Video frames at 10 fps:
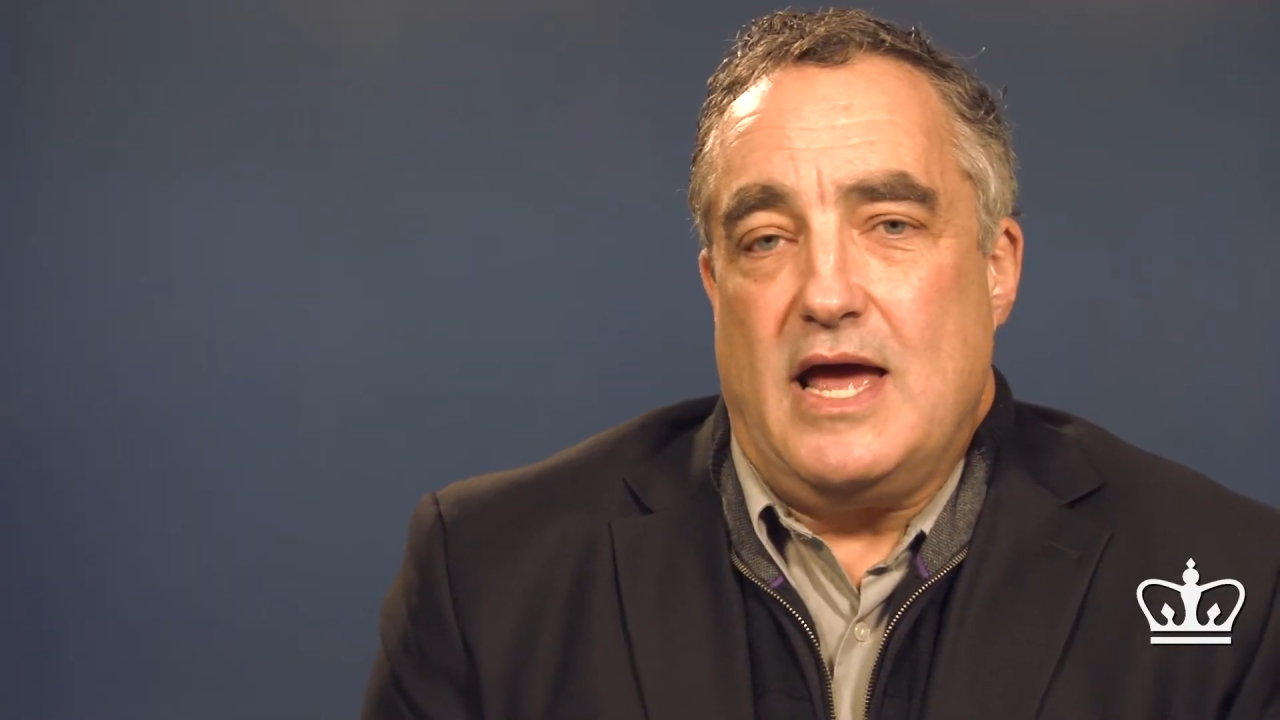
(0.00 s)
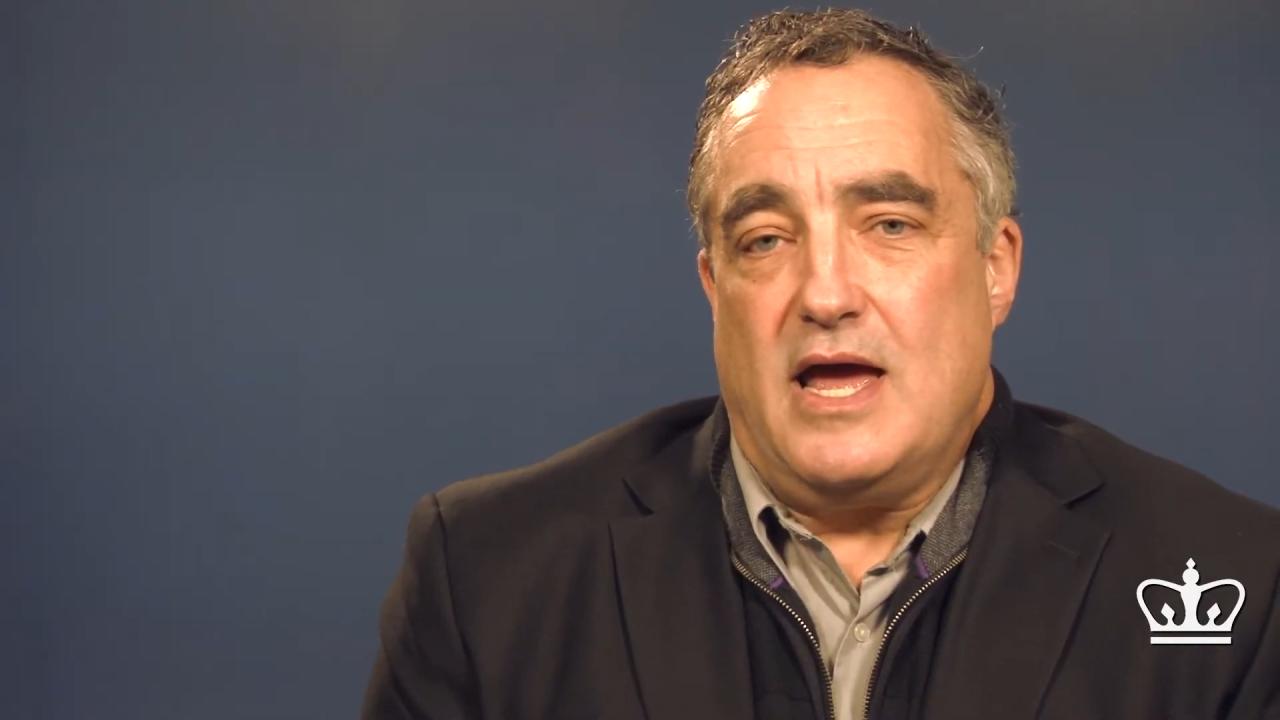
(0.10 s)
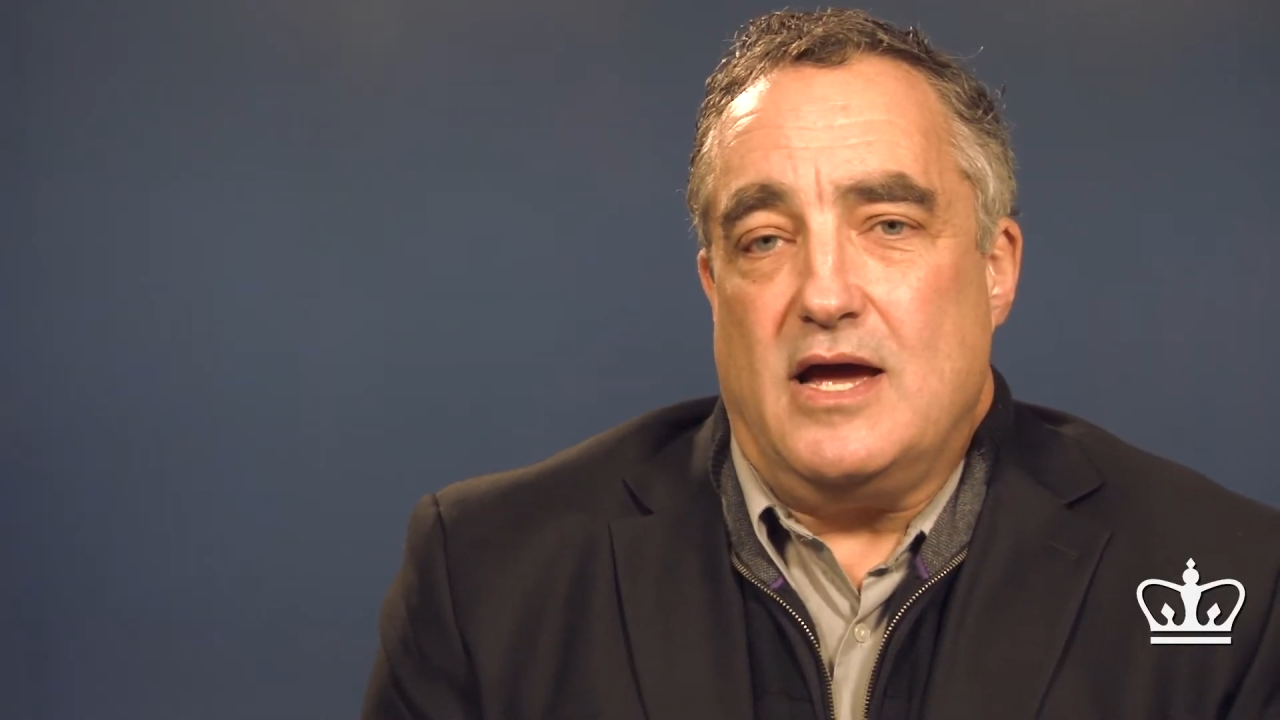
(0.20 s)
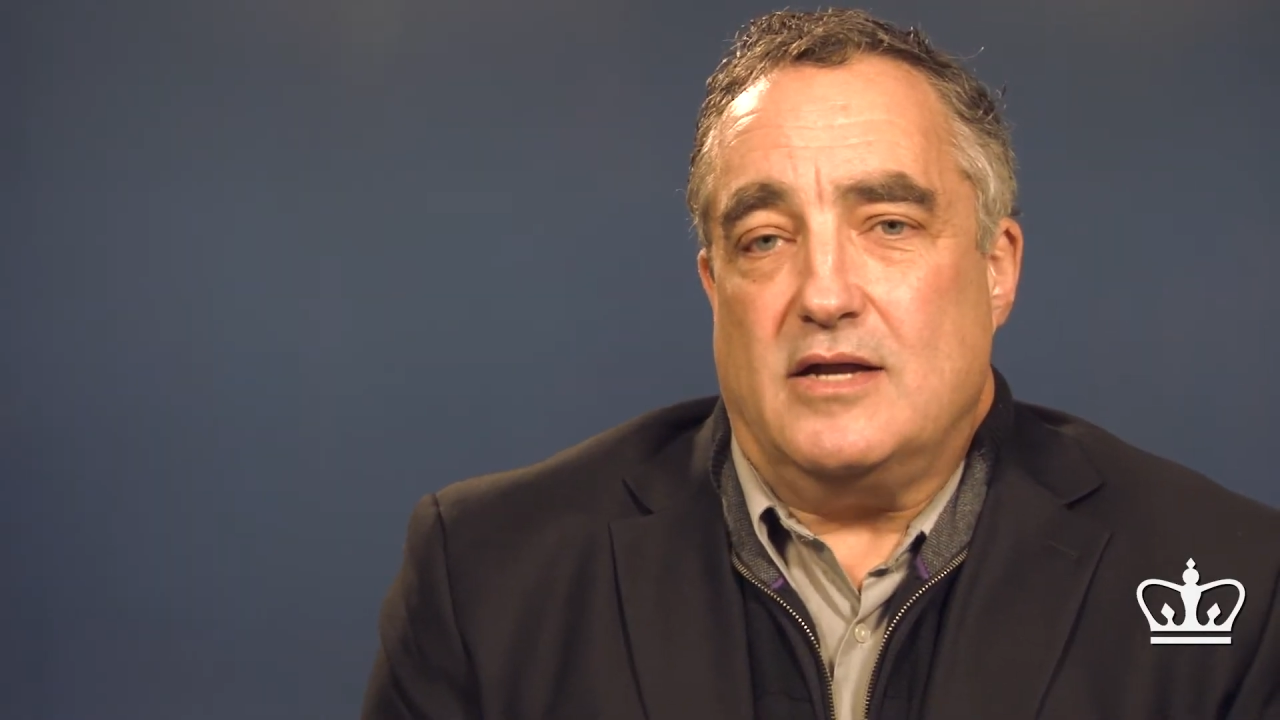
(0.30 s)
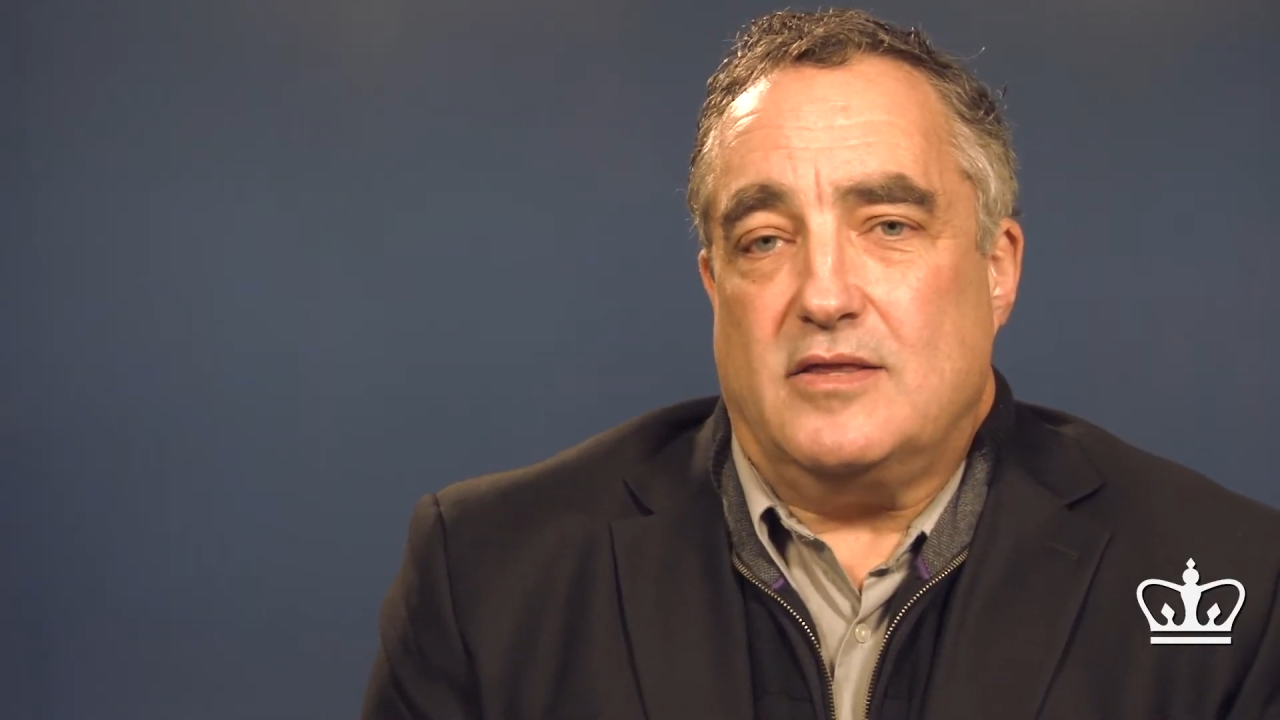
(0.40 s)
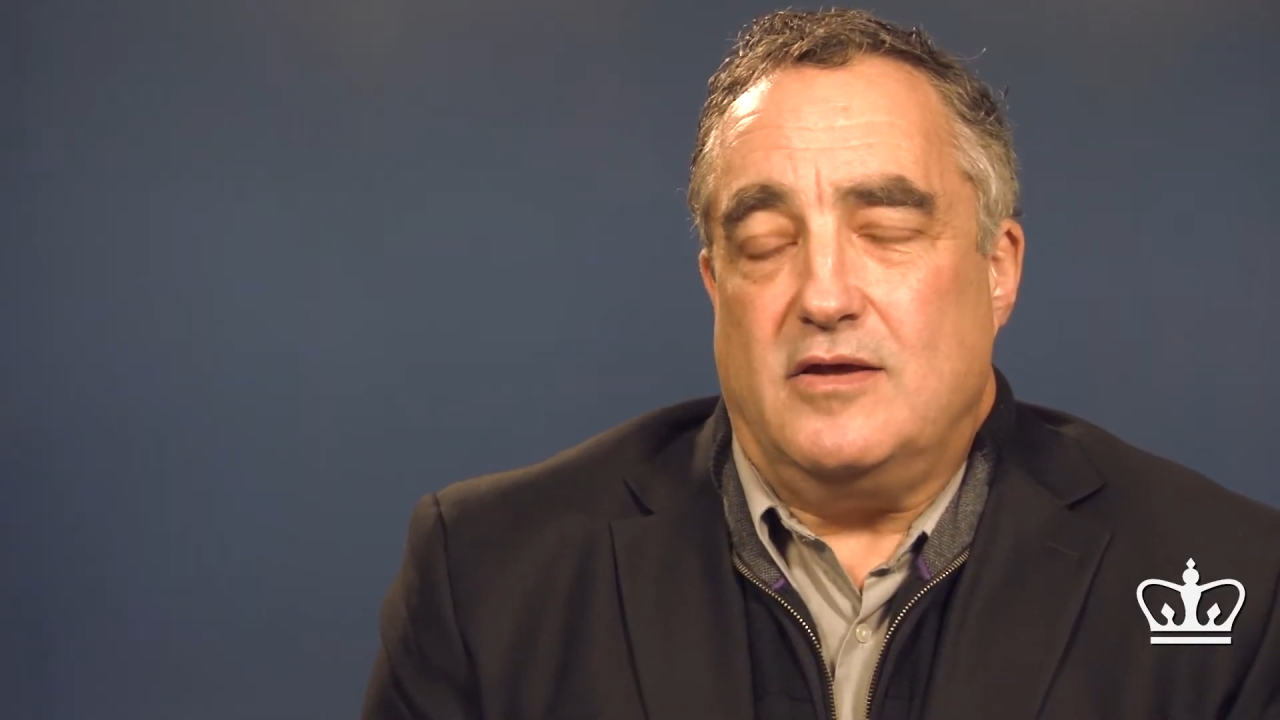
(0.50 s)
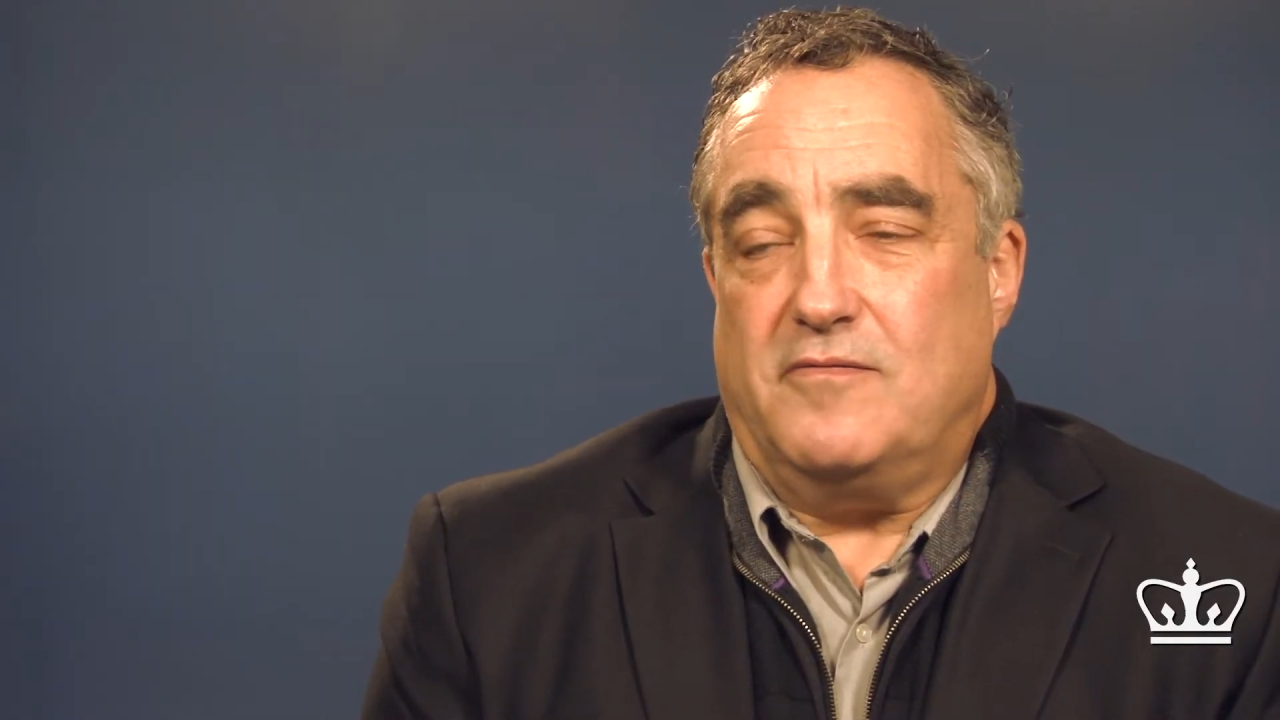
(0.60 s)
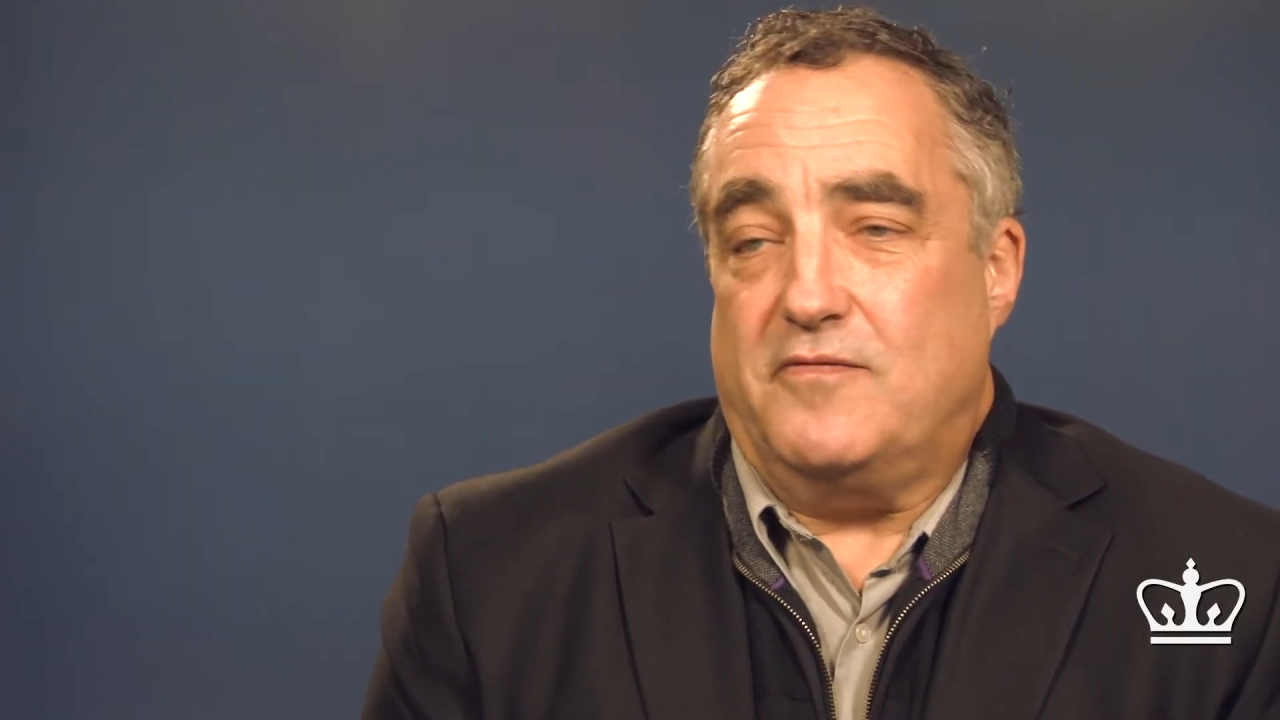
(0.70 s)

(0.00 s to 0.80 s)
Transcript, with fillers: at the